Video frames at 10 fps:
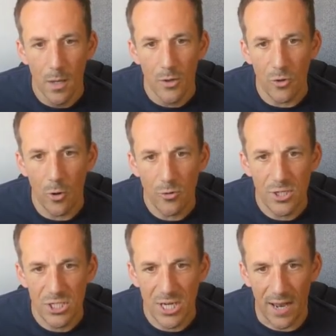So on
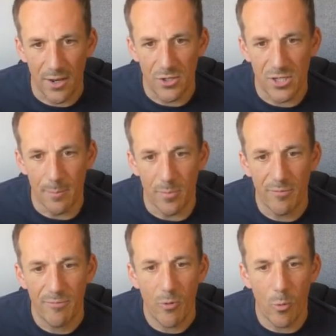to challenge number
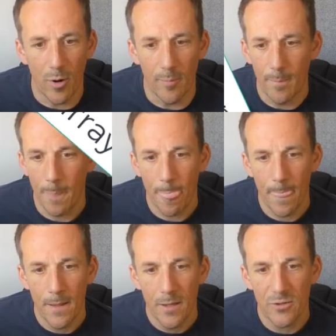4.
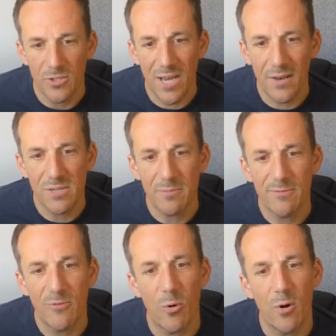So challenge number
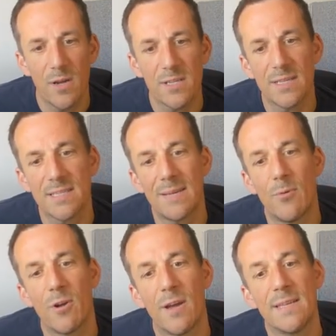4 is to
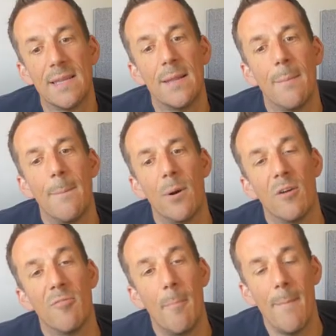summarize the number
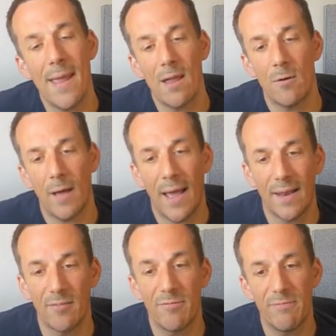of male
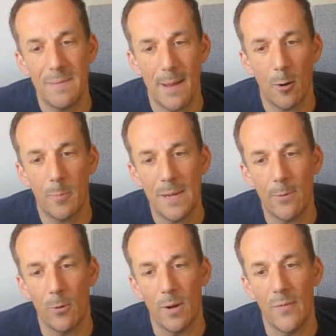and female
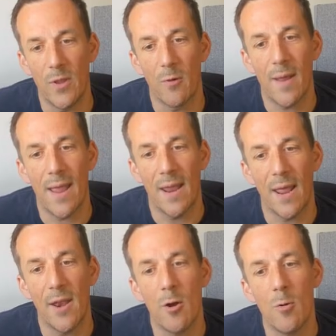people in the array. And I
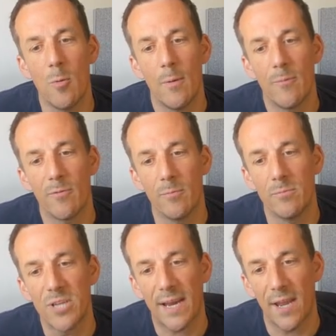know from
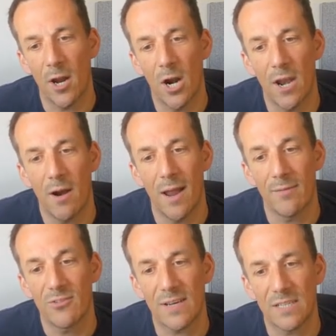checking earlier, I have
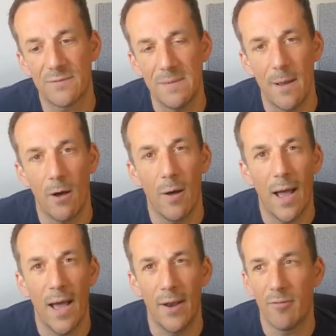6 female
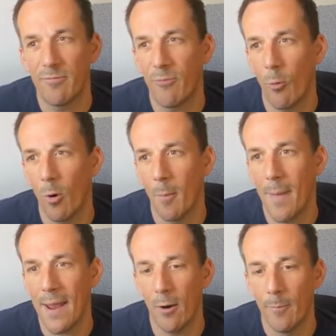and 4
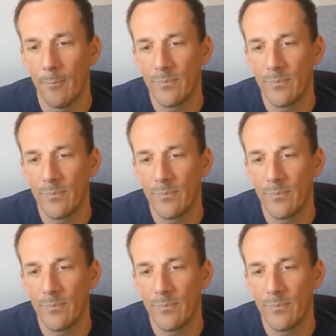male.